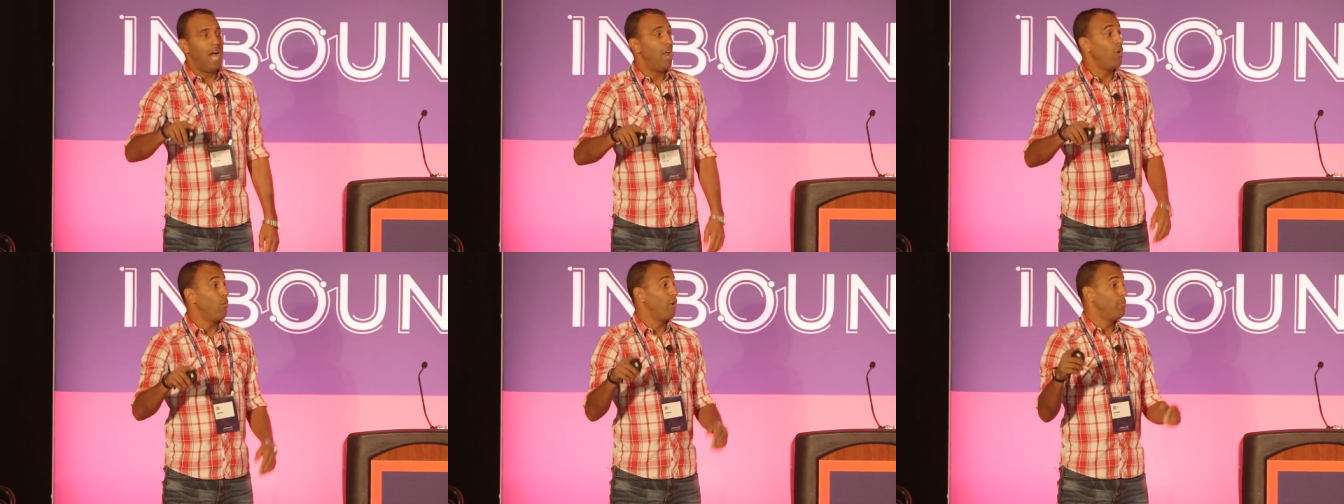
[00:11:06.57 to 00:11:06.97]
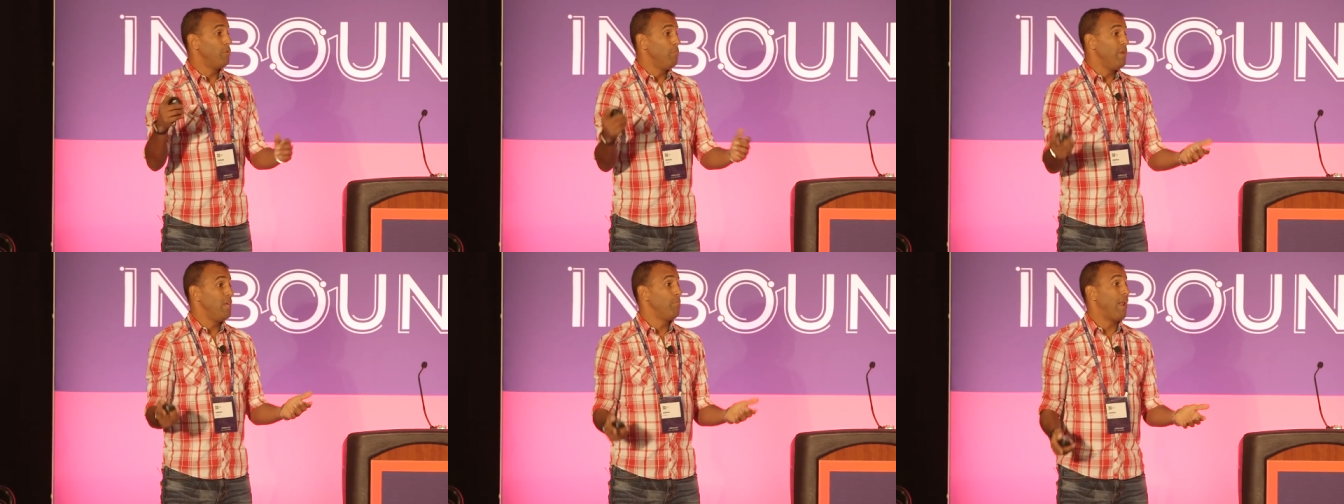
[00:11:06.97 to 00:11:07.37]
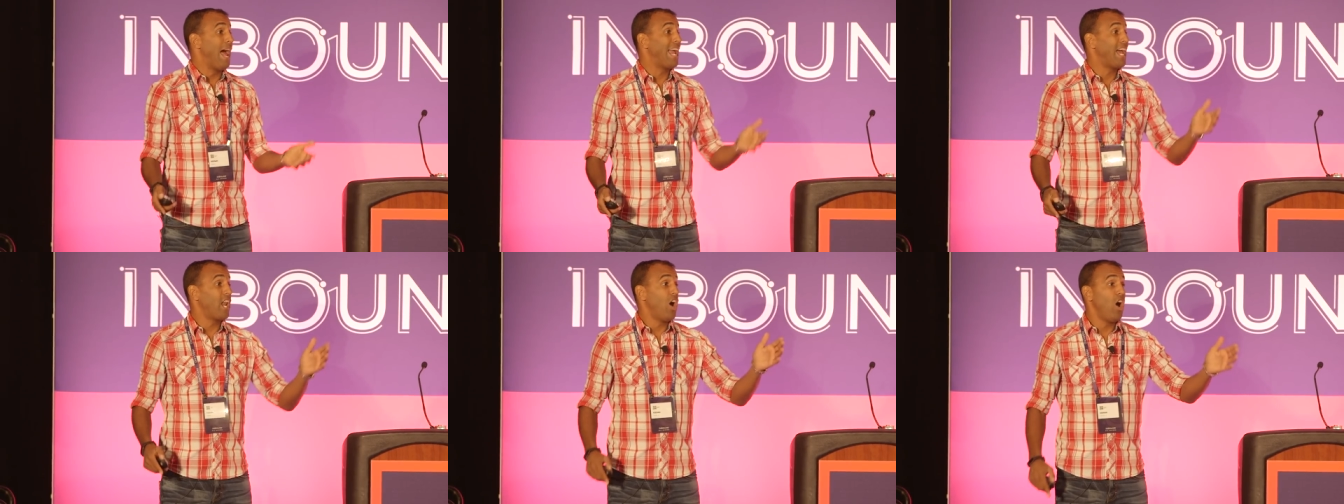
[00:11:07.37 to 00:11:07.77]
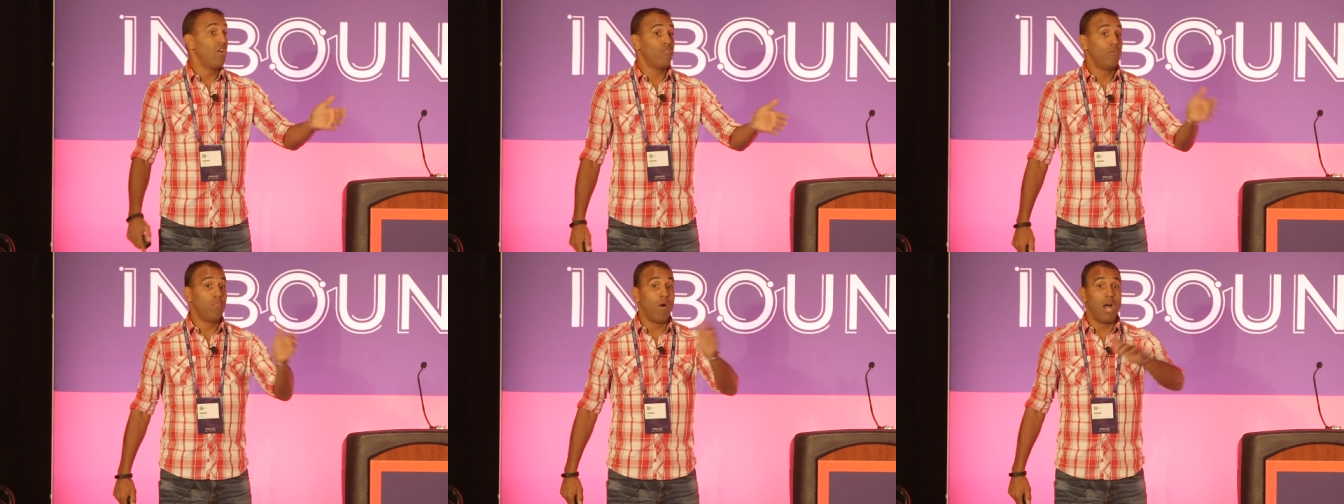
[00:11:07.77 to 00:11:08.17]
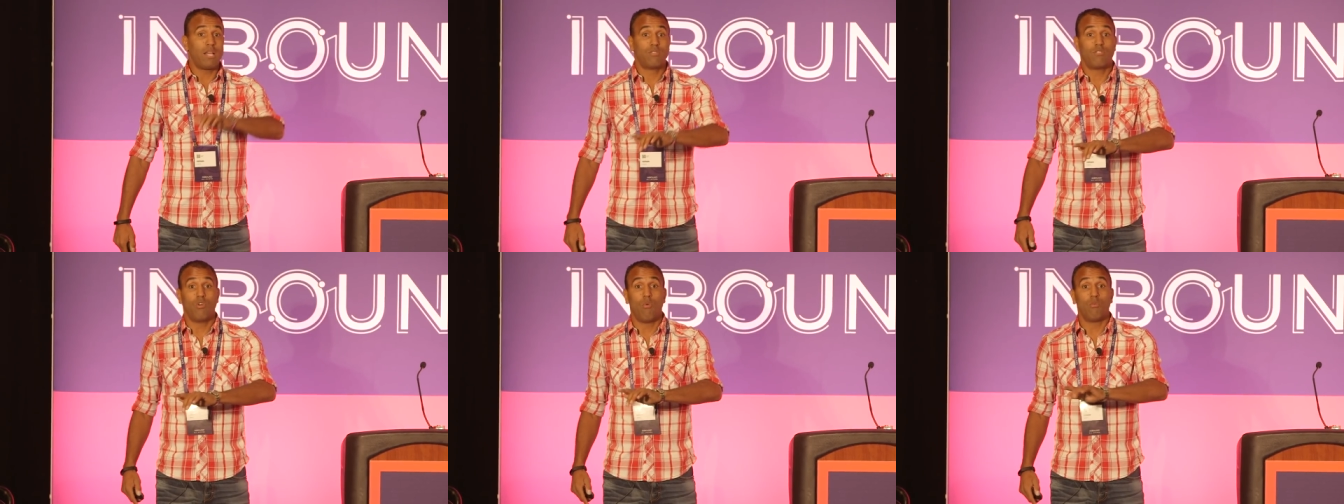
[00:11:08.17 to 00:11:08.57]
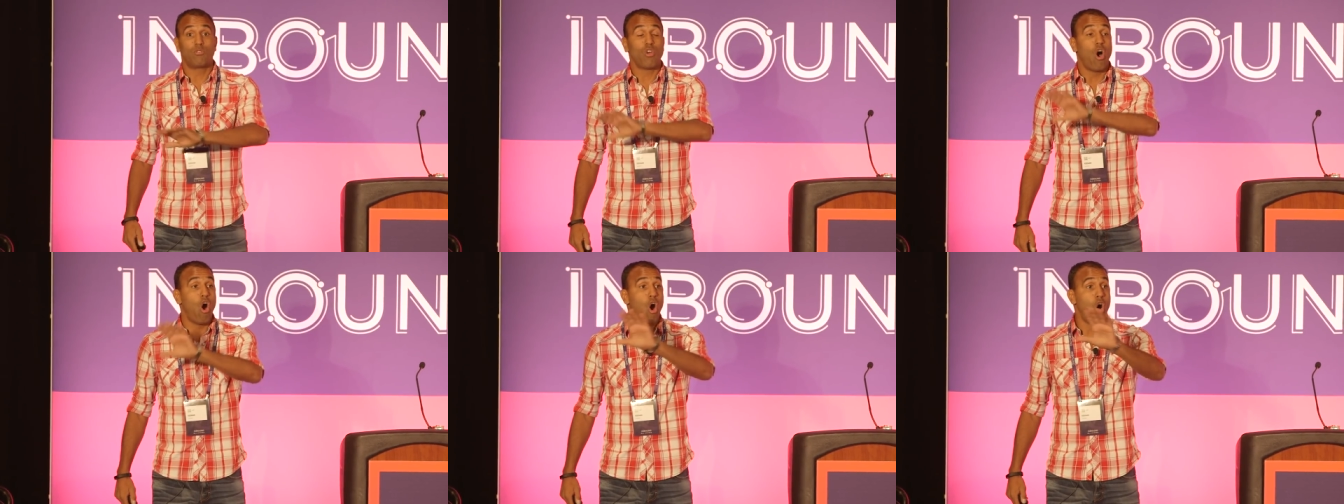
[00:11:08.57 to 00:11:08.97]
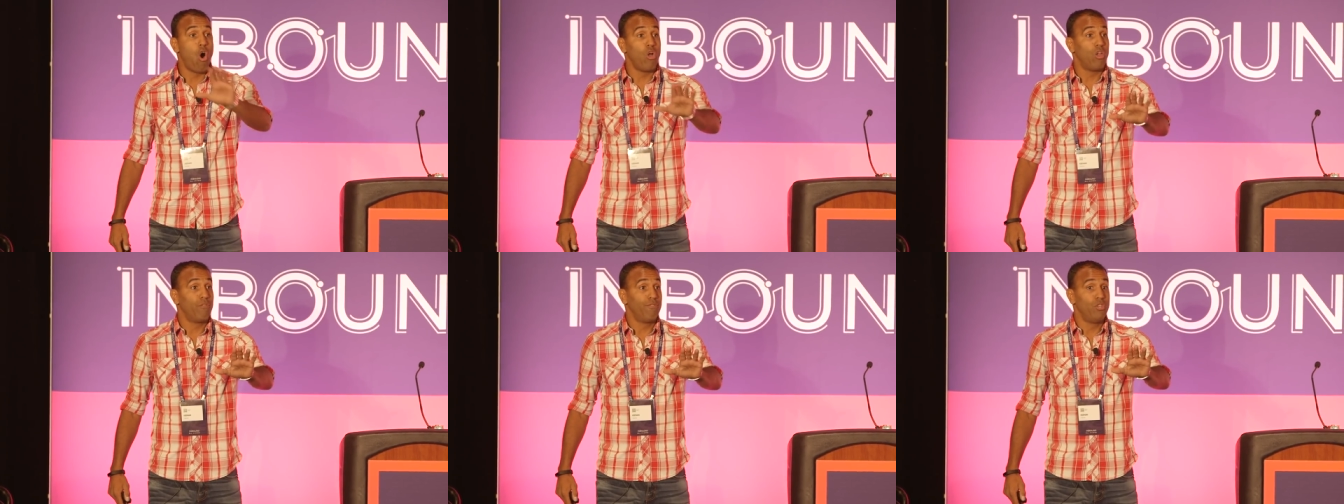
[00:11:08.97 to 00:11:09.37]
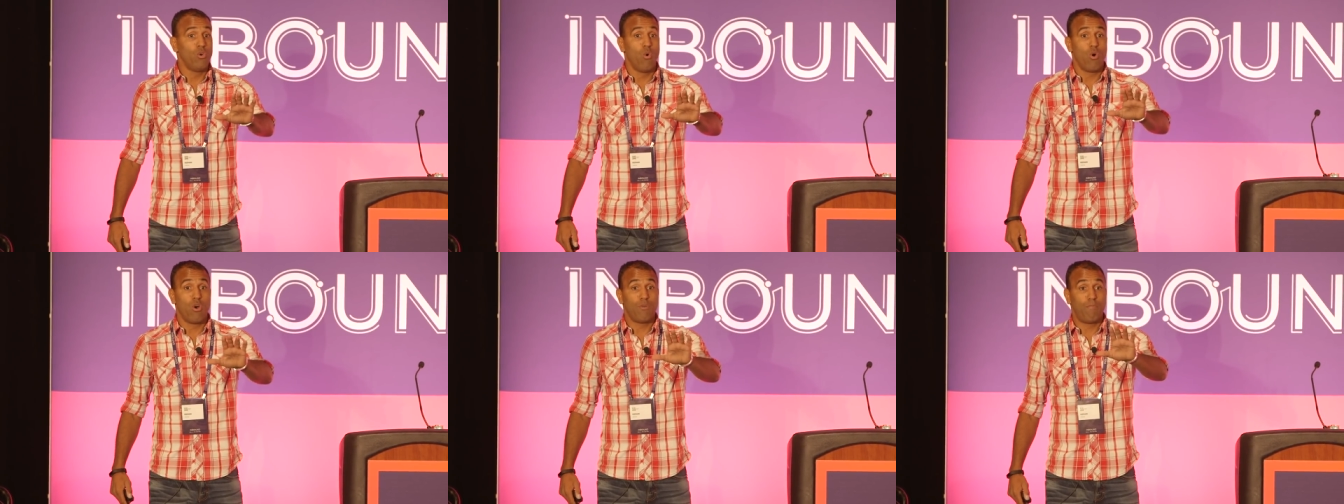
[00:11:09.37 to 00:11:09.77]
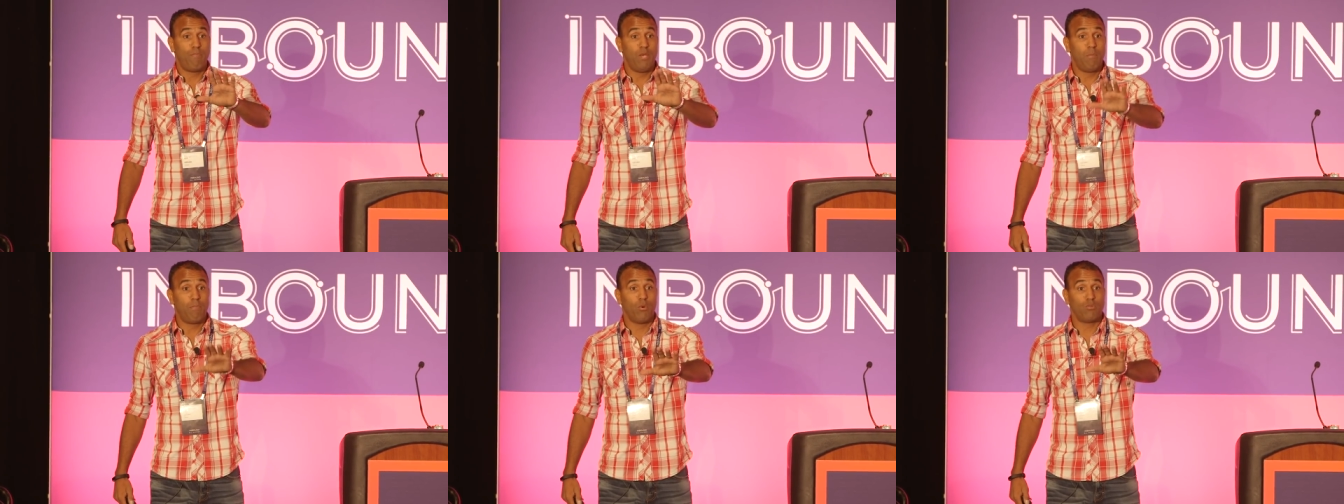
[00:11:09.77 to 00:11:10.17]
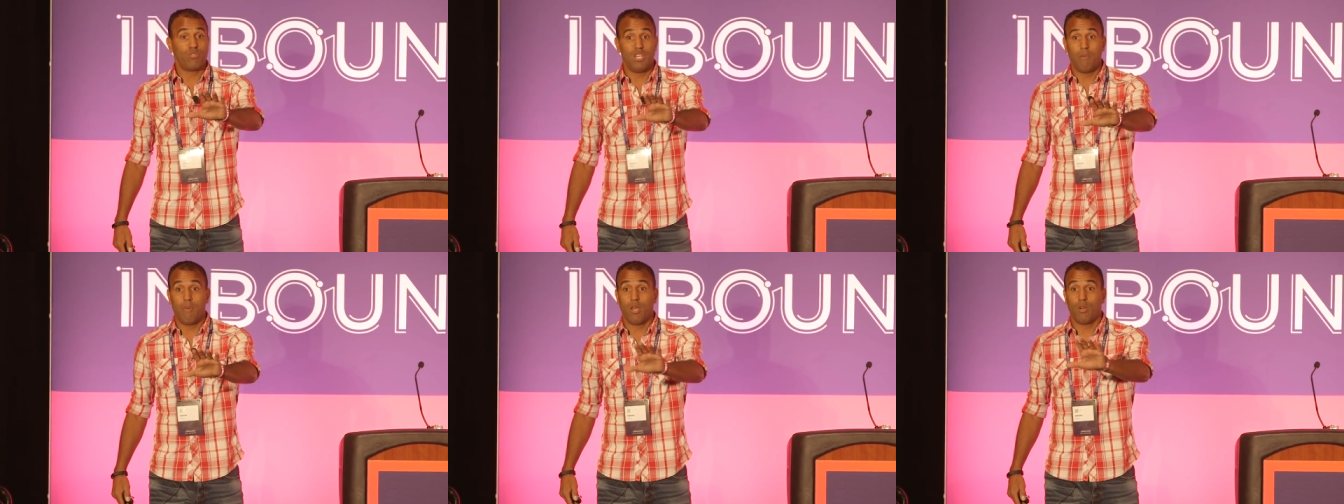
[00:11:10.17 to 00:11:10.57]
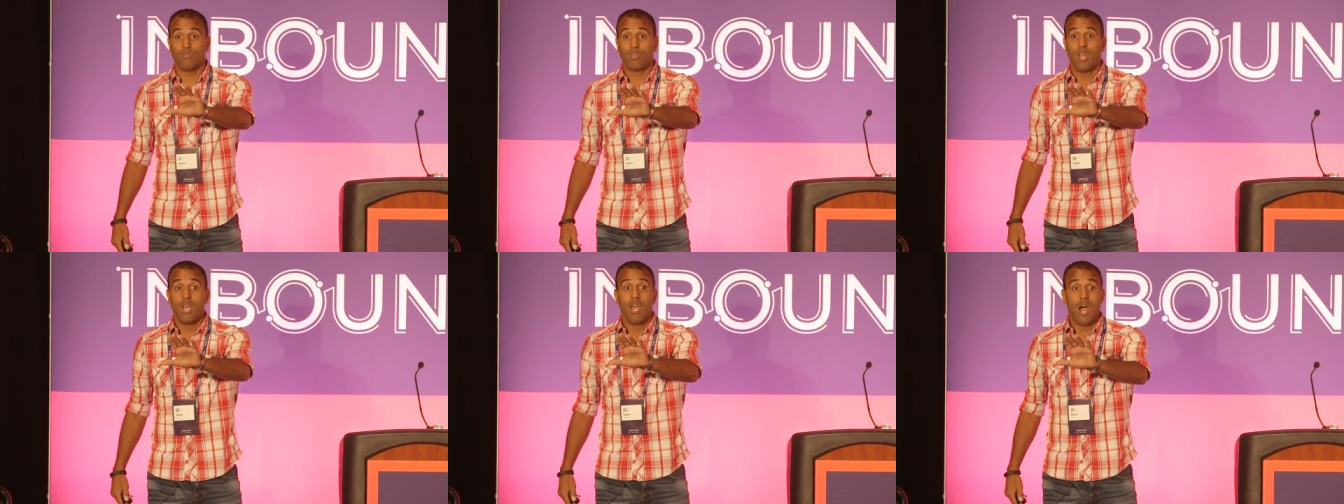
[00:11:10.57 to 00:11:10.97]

I don't want to be mean, but I got a hundred bucks that almost all of your people's emails